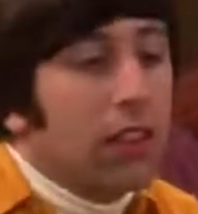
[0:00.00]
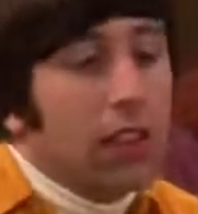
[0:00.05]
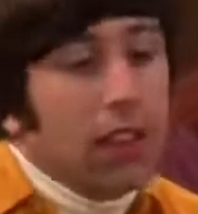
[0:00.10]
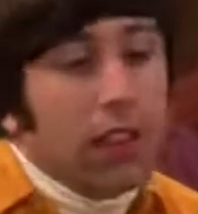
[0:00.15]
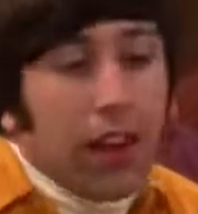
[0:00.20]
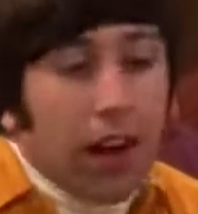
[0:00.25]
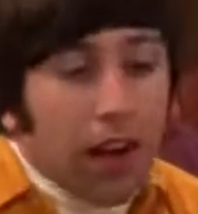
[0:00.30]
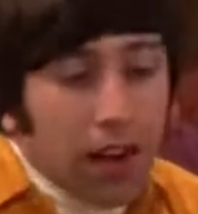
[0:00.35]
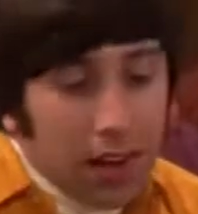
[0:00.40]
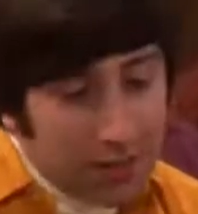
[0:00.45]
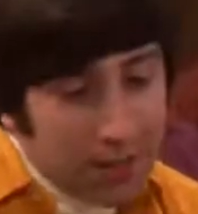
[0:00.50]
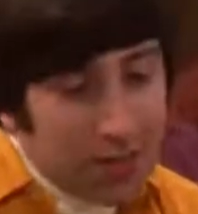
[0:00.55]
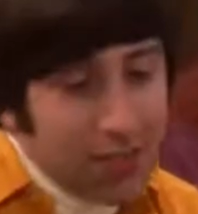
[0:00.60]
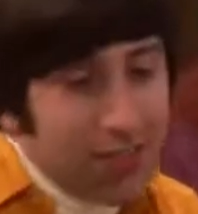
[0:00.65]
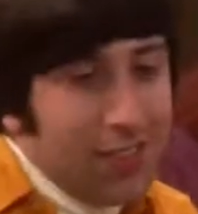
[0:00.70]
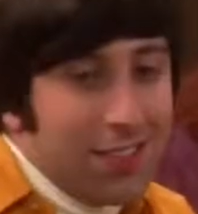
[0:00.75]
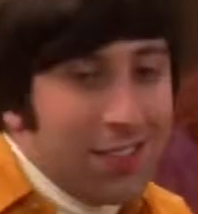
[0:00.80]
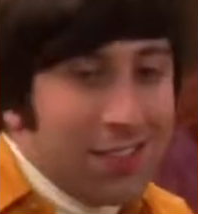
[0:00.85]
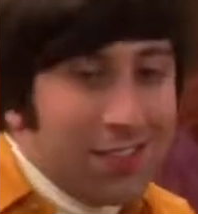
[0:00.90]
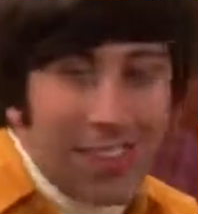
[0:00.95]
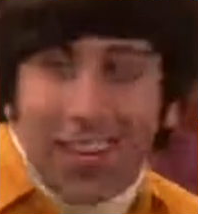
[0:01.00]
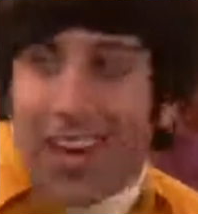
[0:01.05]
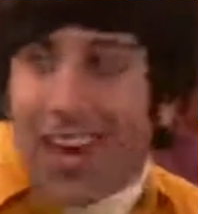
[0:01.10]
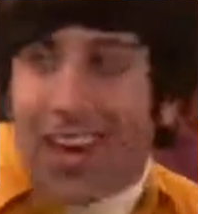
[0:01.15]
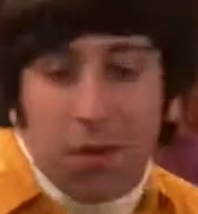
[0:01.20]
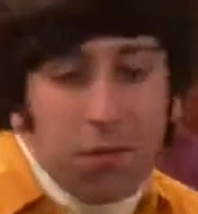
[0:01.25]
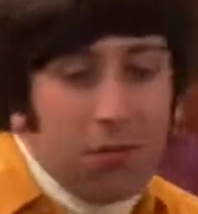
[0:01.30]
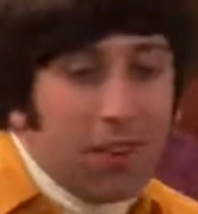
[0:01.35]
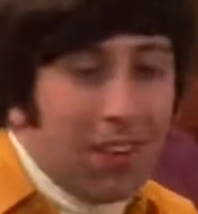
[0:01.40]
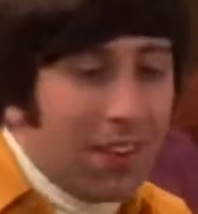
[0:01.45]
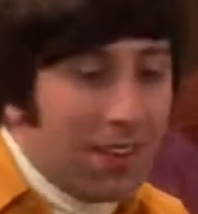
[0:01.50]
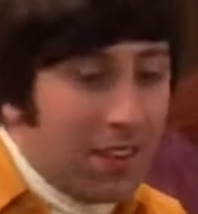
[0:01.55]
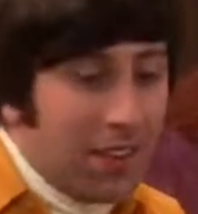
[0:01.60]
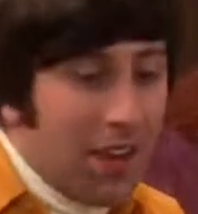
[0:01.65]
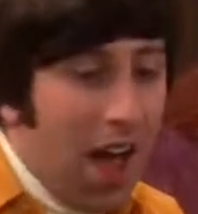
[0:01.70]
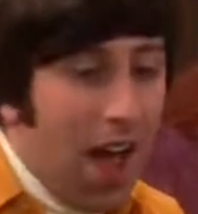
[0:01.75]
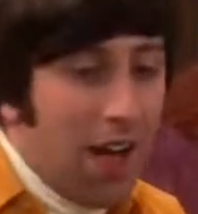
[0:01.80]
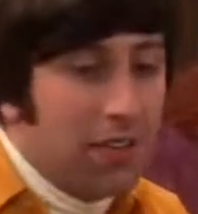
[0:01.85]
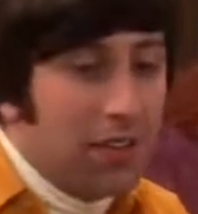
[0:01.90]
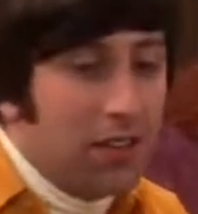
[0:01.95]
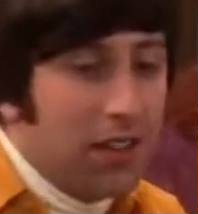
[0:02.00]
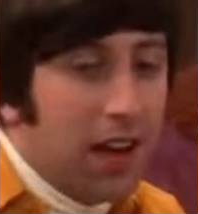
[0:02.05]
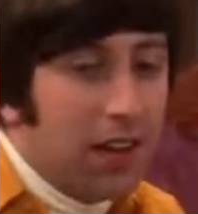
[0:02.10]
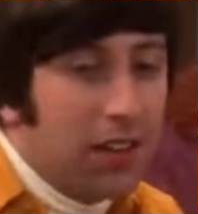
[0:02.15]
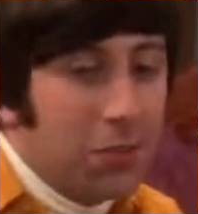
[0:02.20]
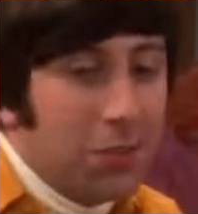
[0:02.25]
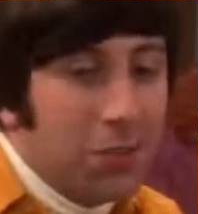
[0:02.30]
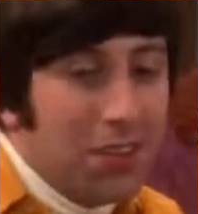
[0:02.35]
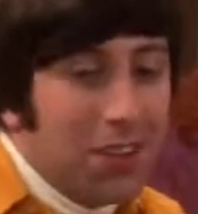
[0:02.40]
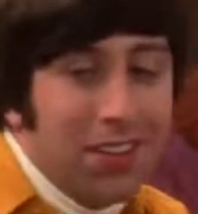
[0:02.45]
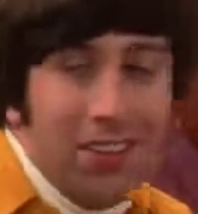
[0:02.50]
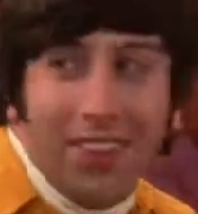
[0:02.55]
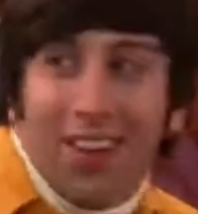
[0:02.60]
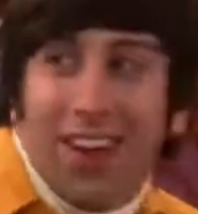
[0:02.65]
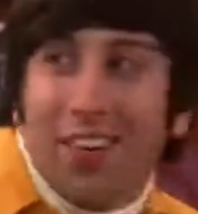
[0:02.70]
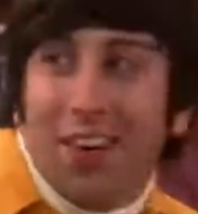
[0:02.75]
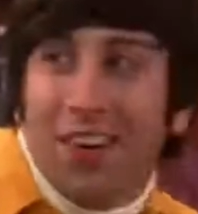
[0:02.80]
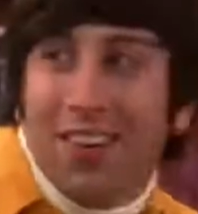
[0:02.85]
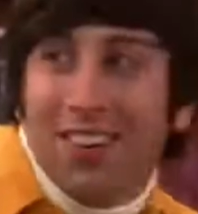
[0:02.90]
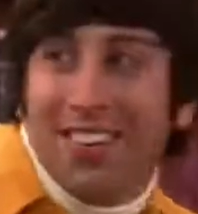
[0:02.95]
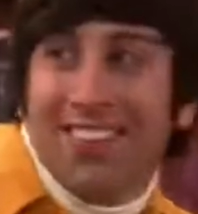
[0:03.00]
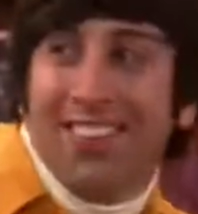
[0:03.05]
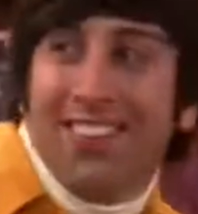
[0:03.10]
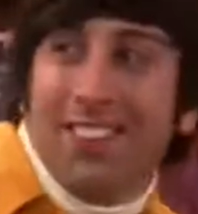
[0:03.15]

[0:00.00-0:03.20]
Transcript: the characters in the game can have sex with each other?